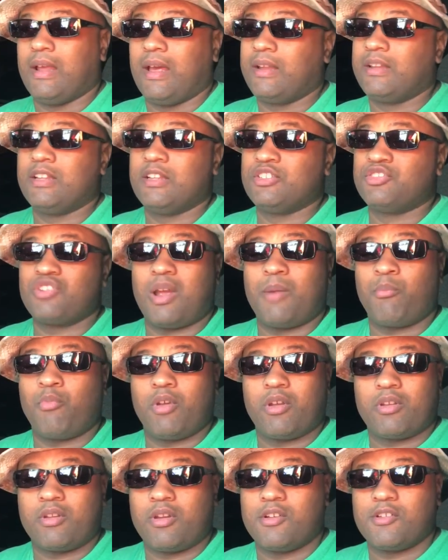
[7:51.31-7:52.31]
I didn't drop
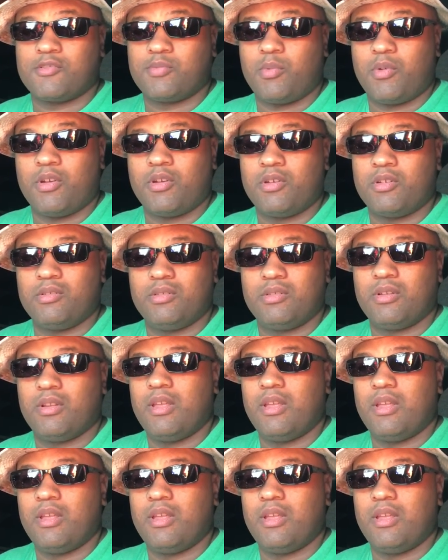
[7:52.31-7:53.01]
one curse word.